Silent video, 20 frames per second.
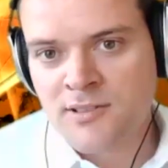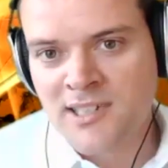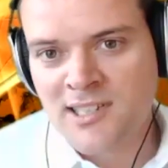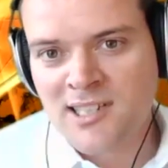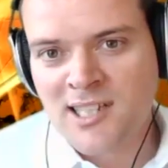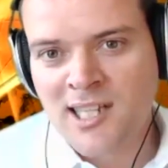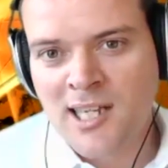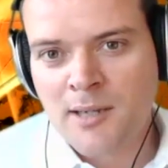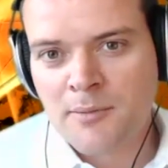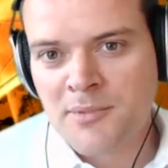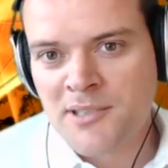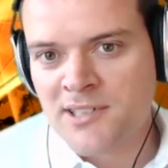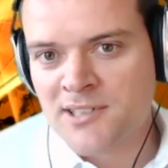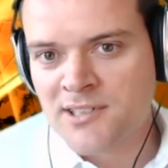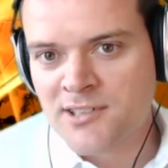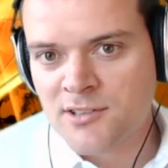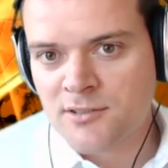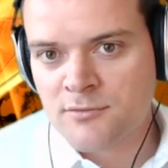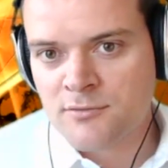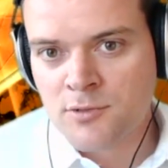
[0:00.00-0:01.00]
GitLab
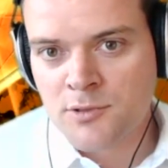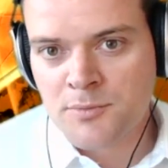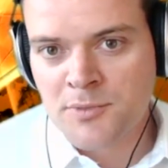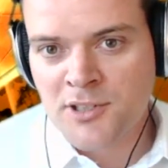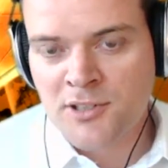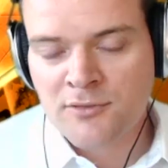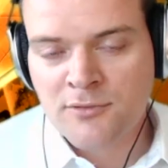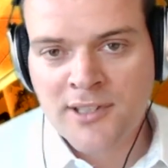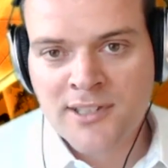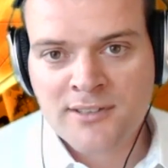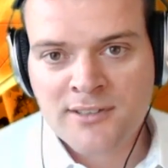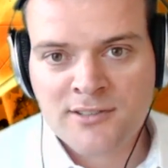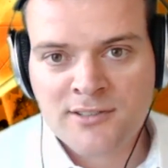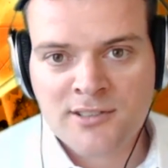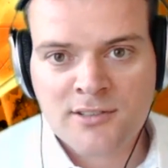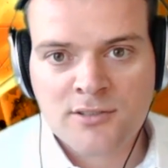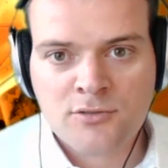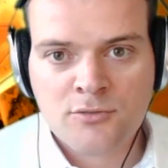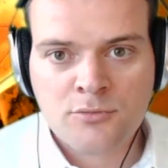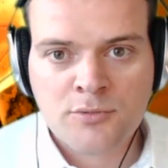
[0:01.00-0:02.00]
is Ruby on
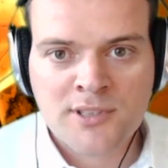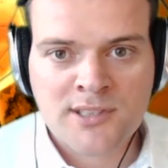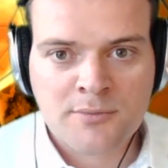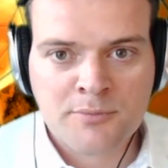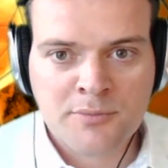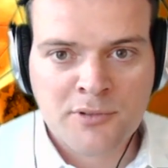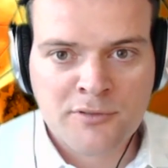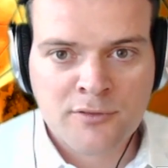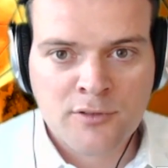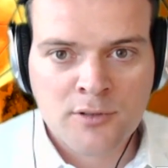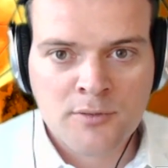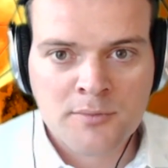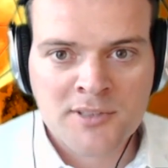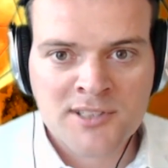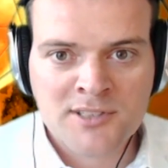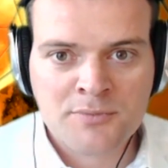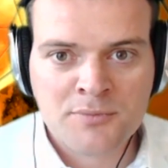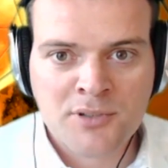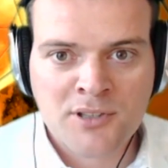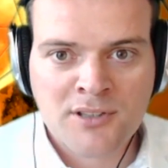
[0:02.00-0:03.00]
Rails with the
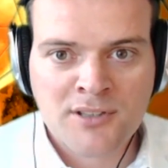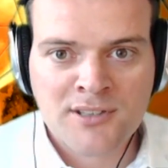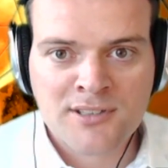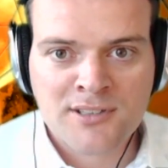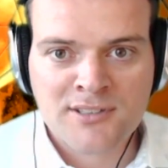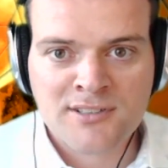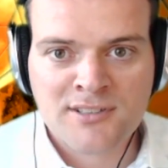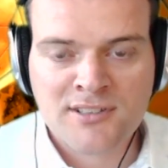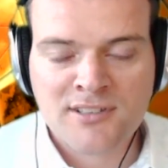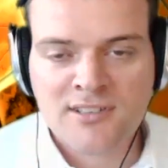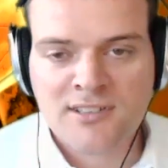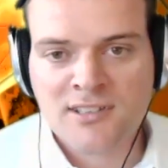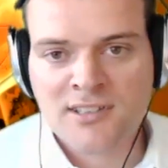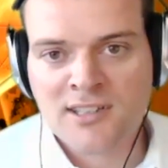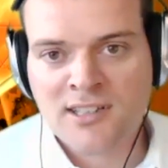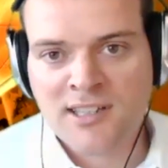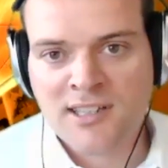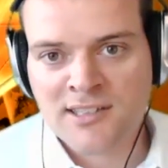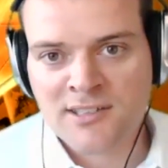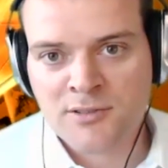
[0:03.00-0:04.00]
performance part
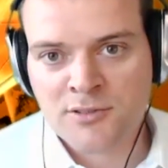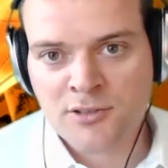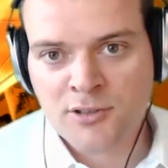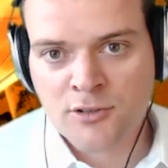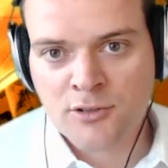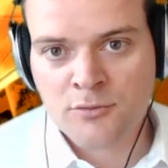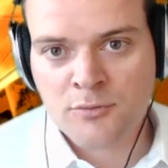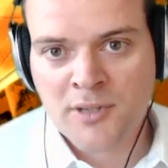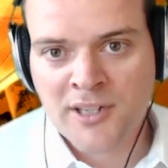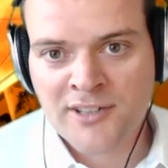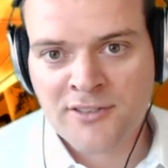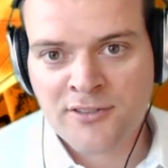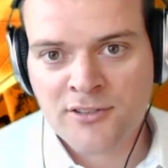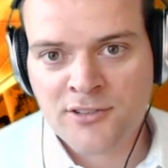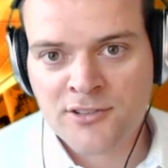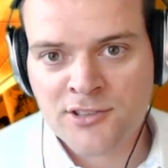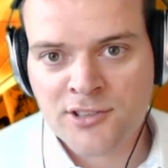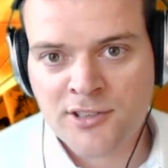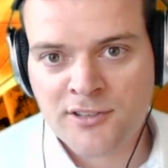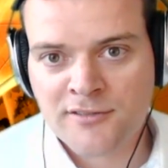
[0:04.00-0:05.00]
as Go
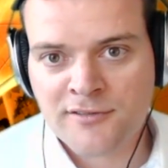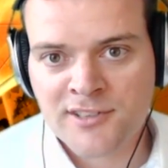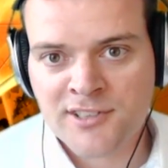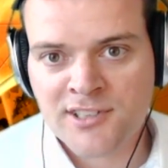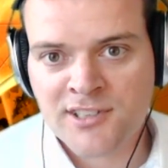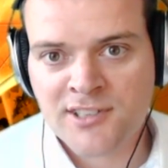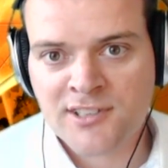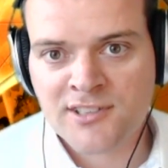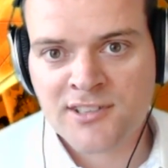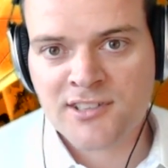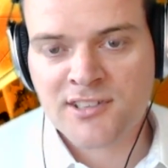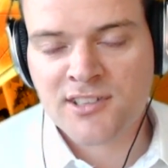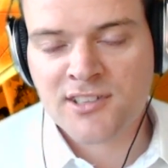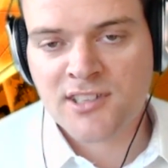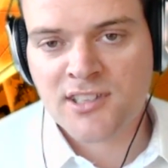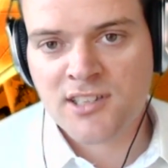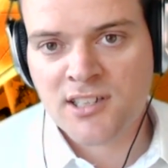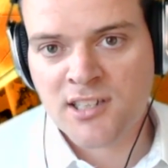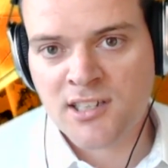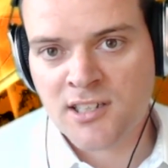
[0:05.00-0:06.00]
microservices,
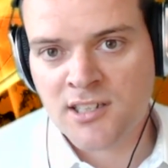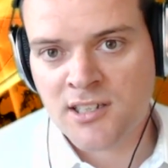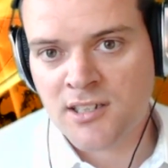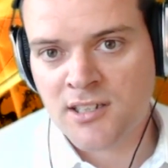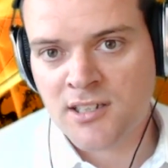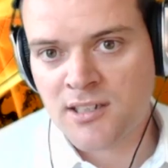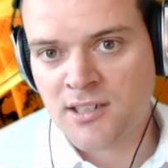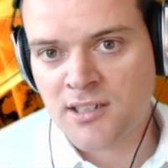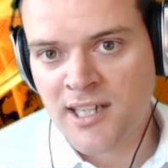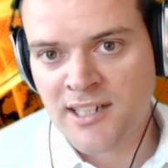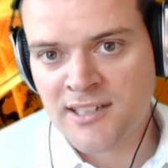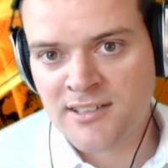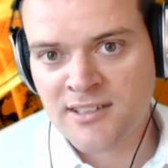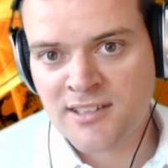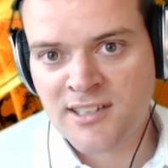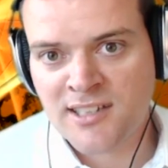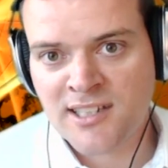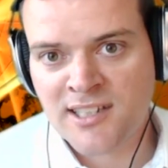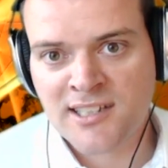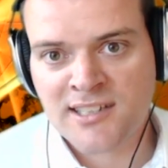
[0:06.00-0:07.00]

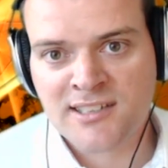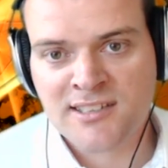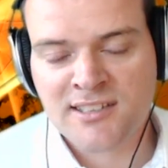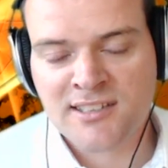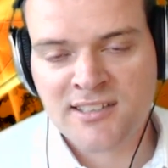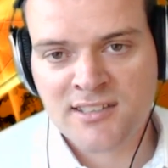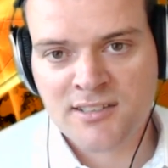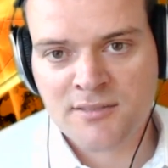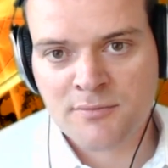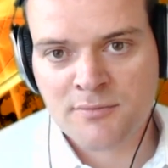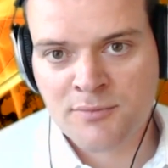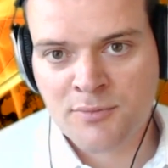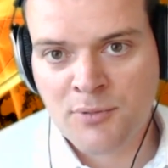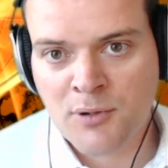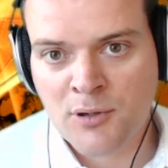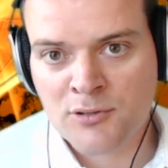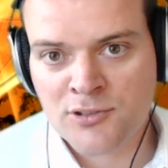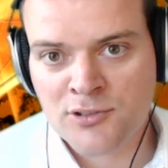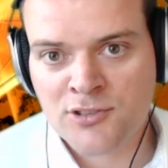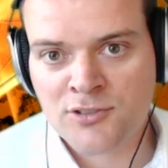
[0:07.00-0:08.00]
Nginx,
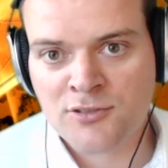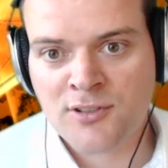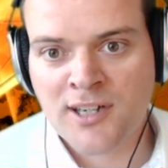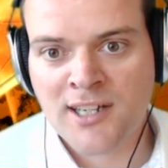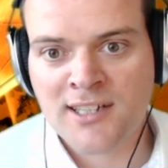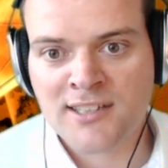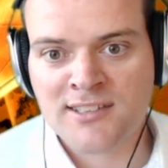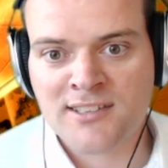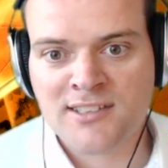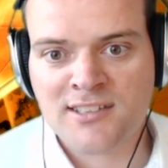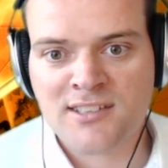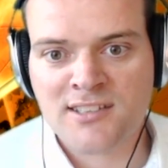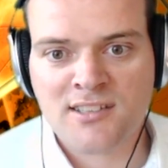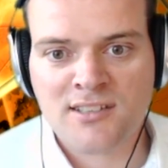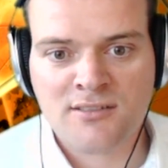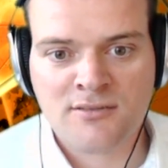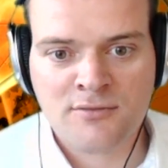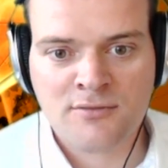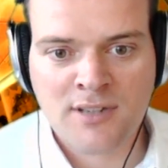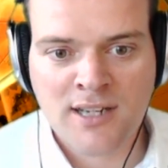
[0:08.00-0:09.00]
Postgres,
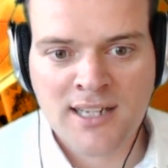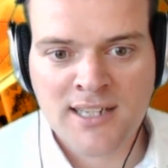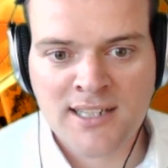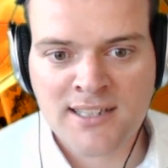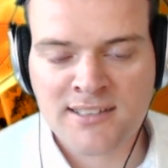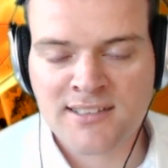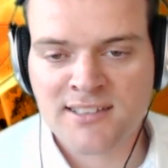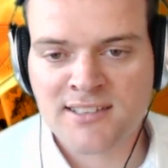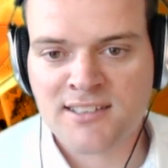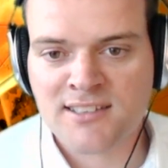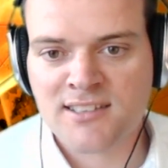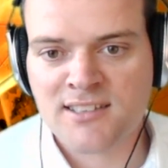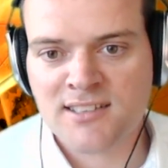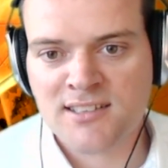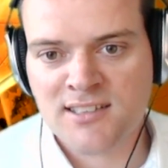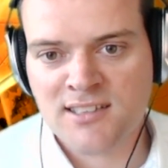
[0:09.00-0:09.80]
Redis,